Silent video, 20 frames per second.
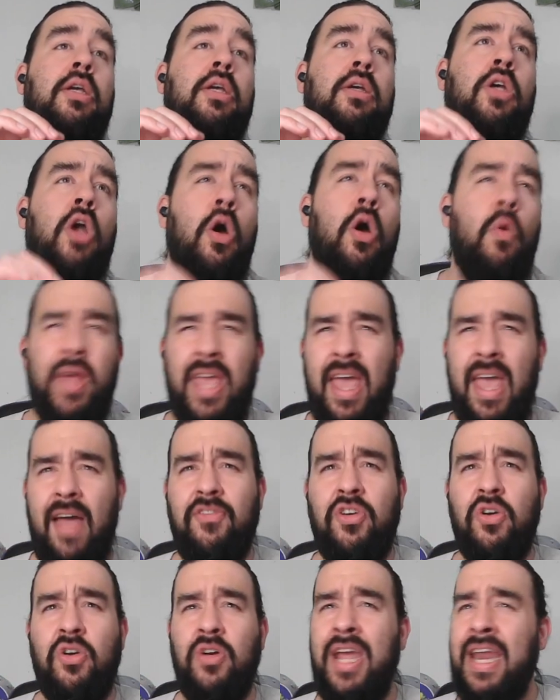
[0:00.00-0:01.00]
going
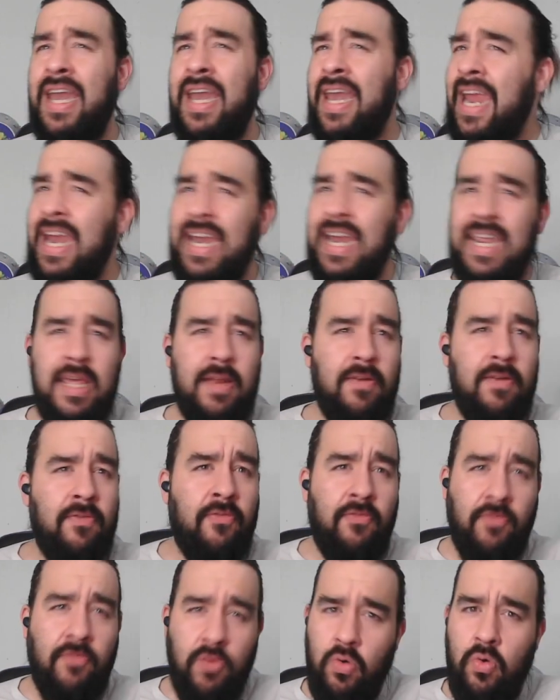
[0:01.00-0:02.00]
after Canadian
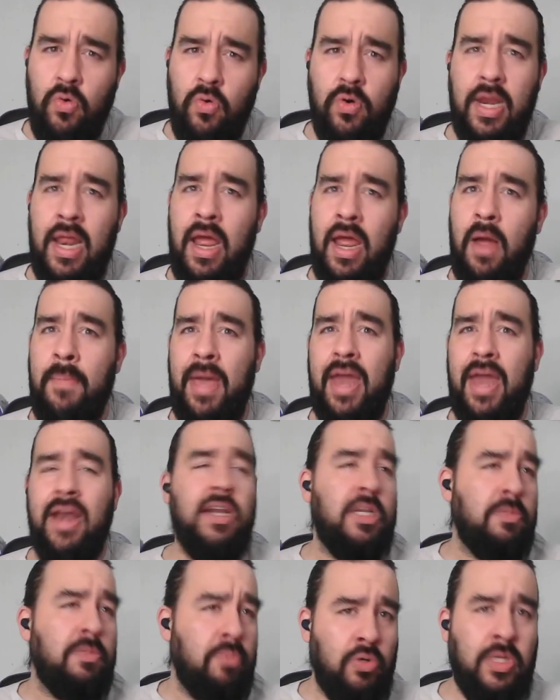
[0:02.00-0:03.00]
food and how bad it
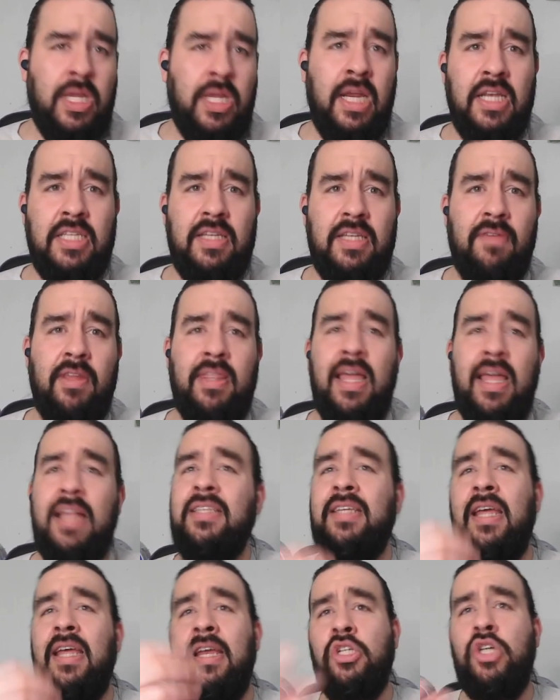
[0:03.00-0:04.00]
is, poutine and stuff like that, and
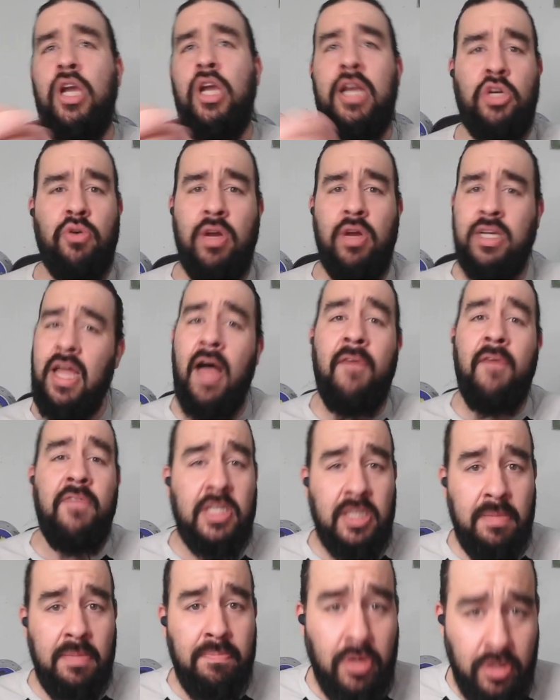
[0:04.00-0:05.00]
saying JD Drake's
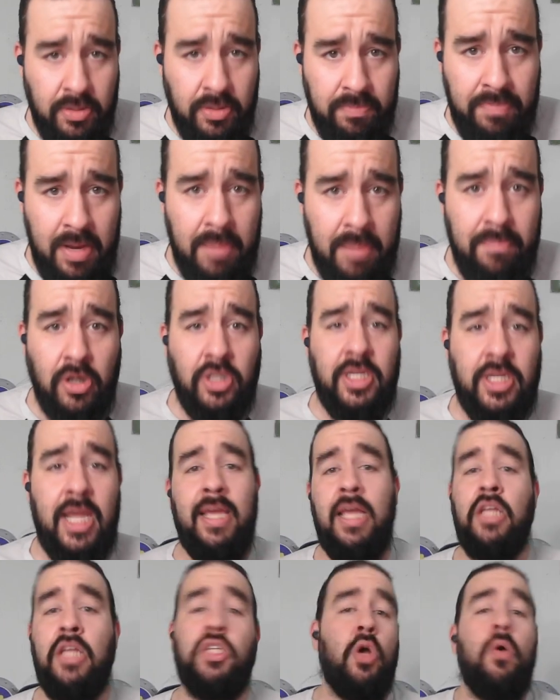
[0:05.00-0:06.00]
obviously been
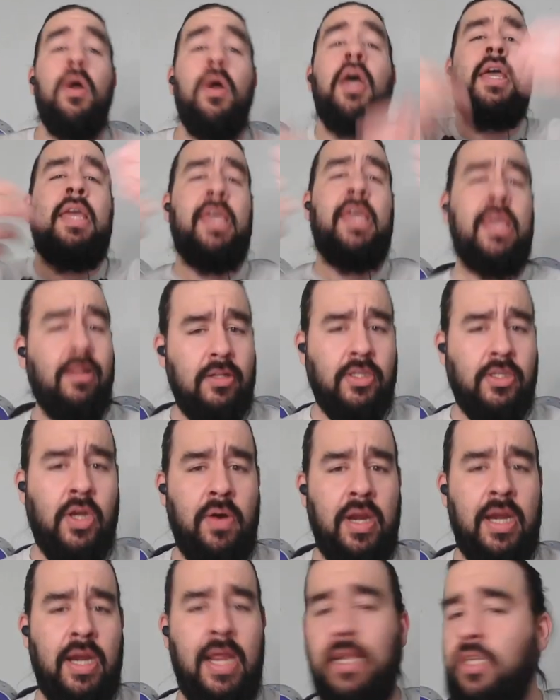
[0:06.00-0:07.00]
partaking. So heel
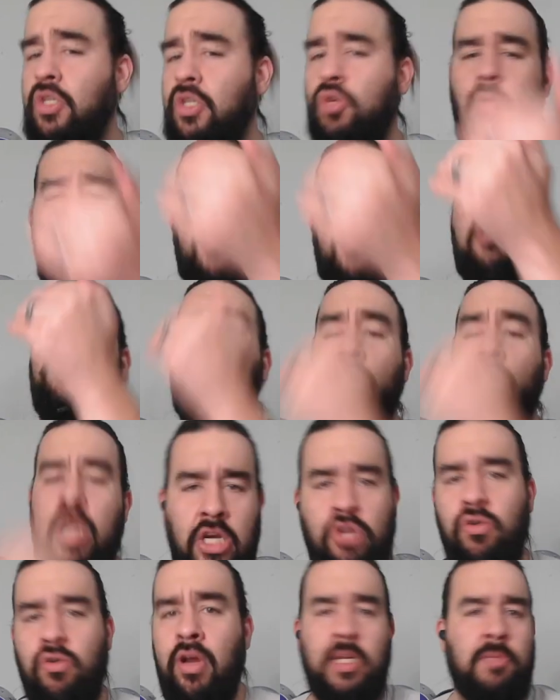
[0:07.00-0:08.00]
Tony Nese. Great. So JD
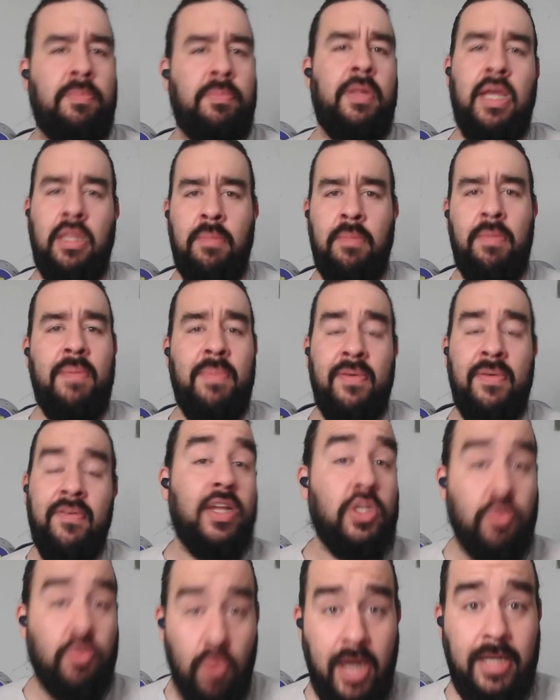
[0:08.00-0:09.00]
Drake is playing the
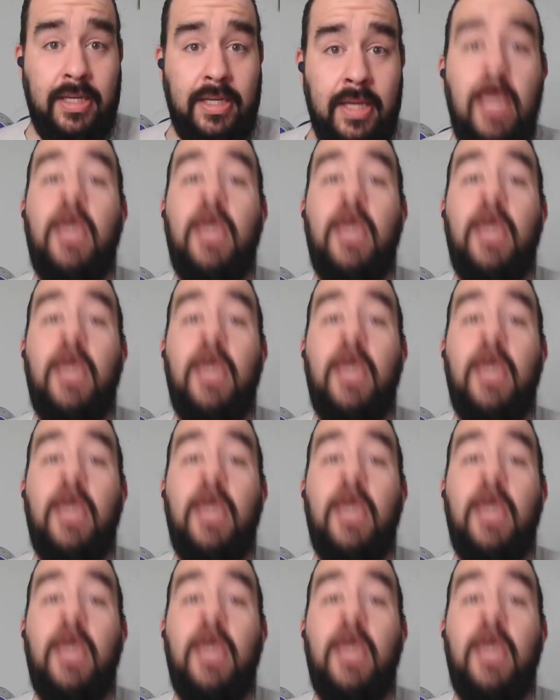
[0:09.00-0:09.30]
babyface, right?